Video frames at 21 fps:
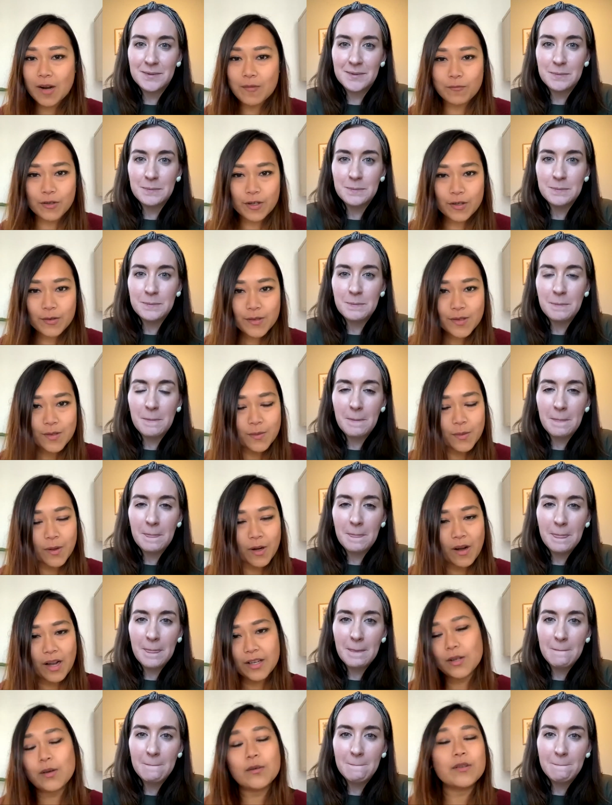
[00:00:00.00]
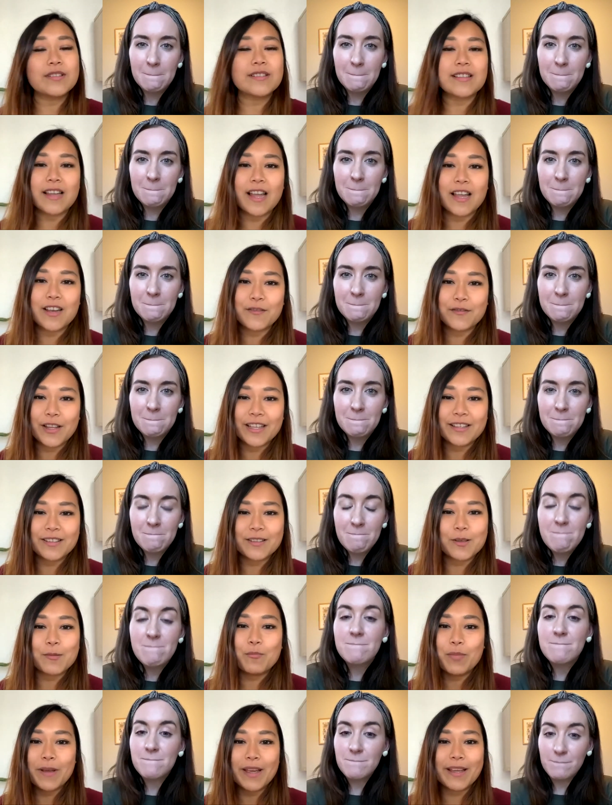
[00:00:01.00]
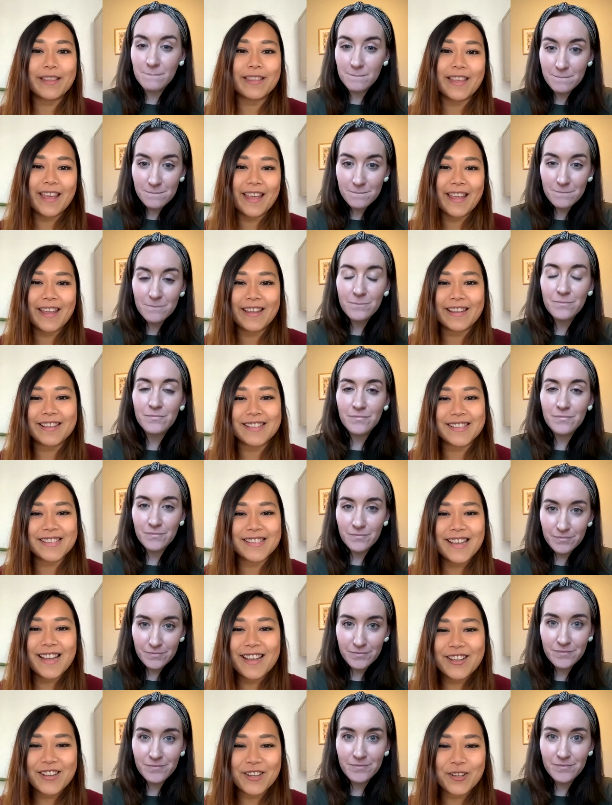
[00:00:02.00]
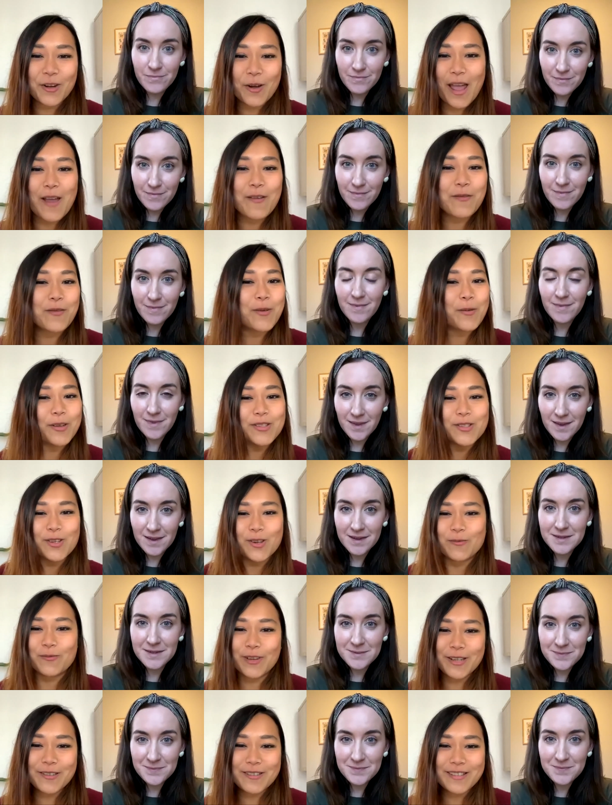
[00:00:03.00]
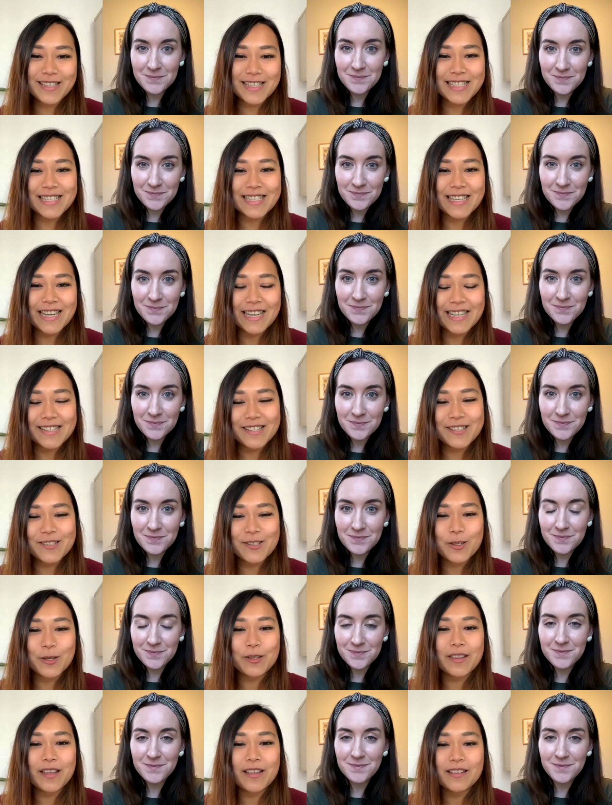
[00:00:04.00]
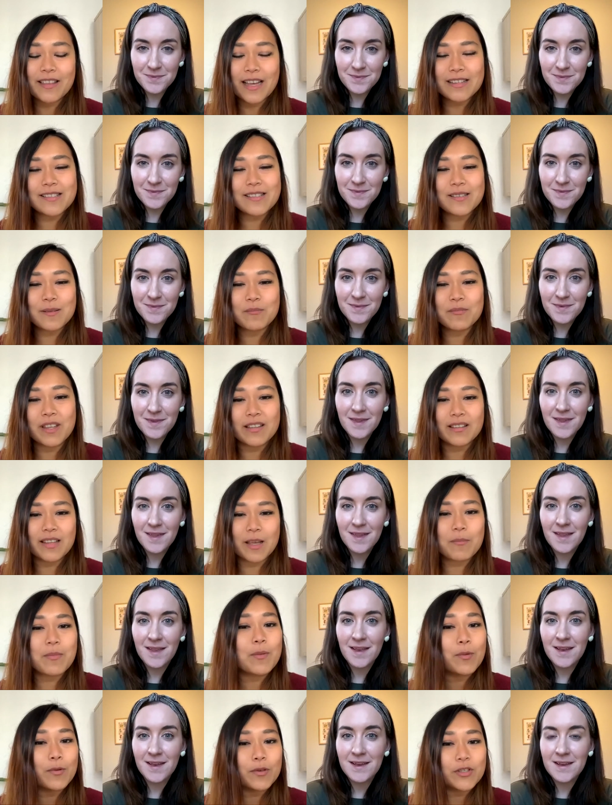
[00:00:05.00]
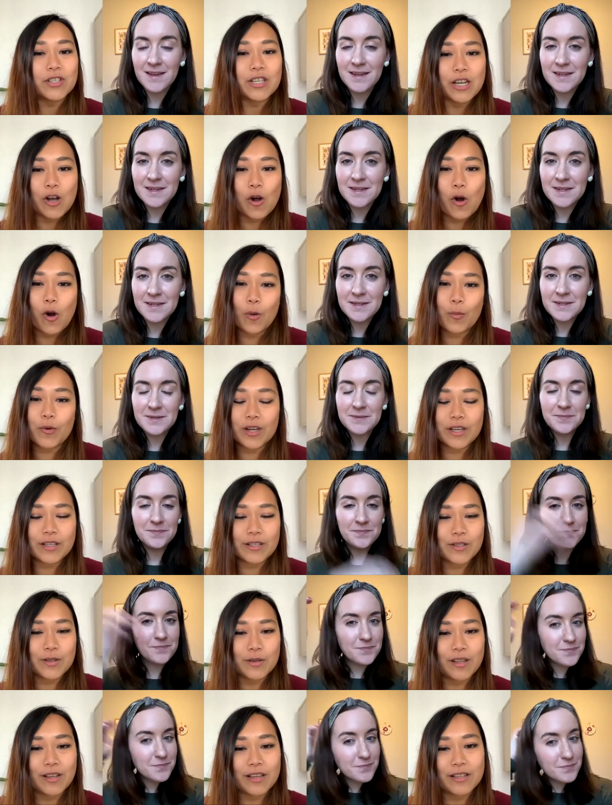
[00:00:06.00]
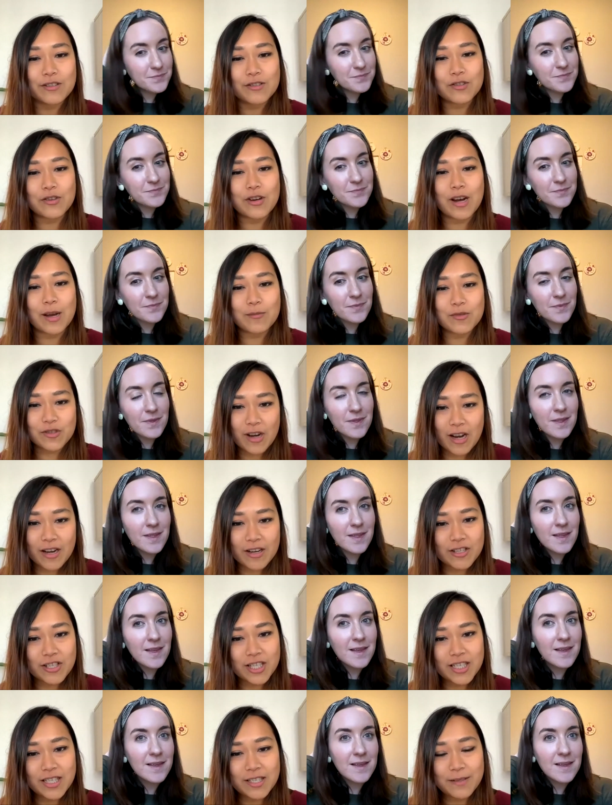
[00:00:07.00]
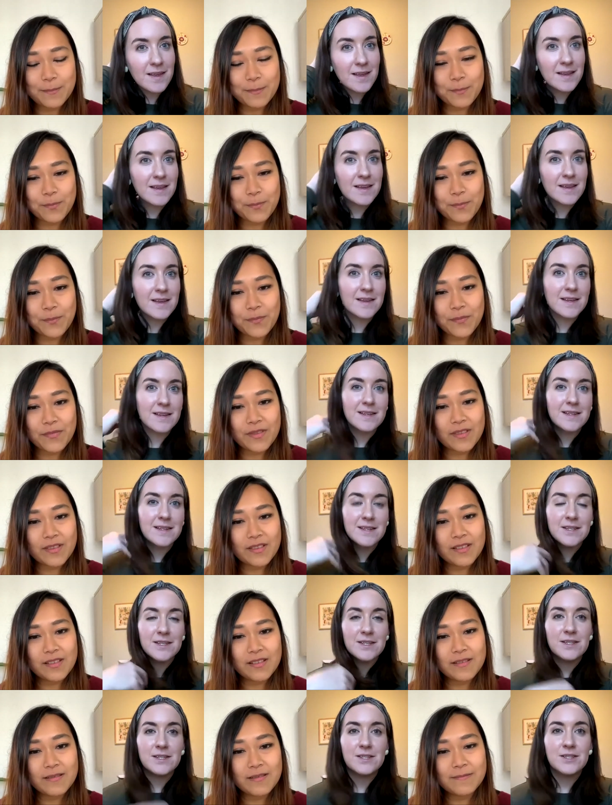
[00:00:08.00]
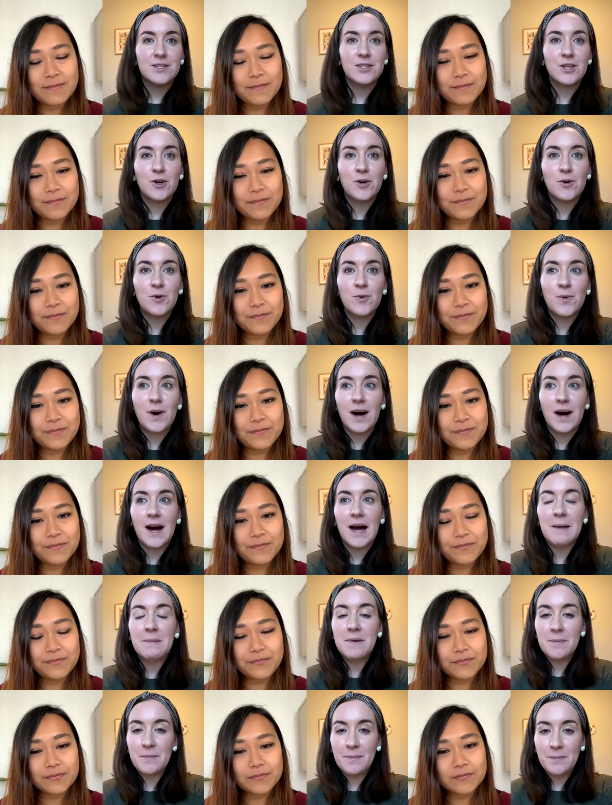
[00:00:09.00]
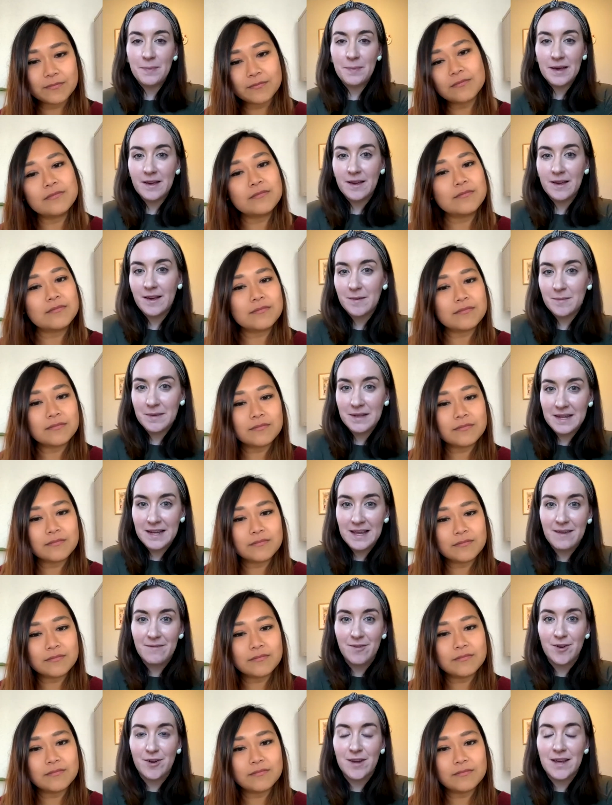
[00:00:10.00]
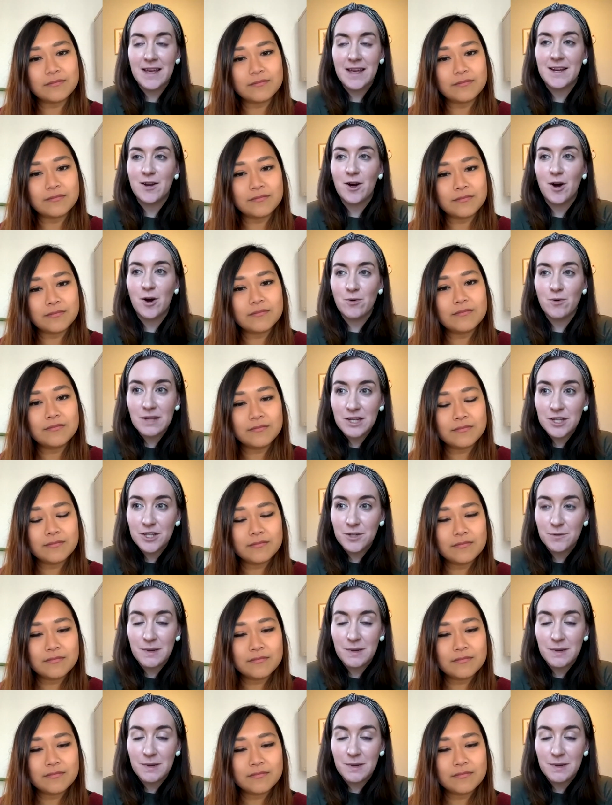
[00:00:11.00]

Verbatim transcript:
Speaker 1: reels as well i know it's kind of like the big thing it's you know everyone's on reels these days do you think that's something that people
Speaker 2: should incorporate into their instagram strategy so i'm a big believer in only doing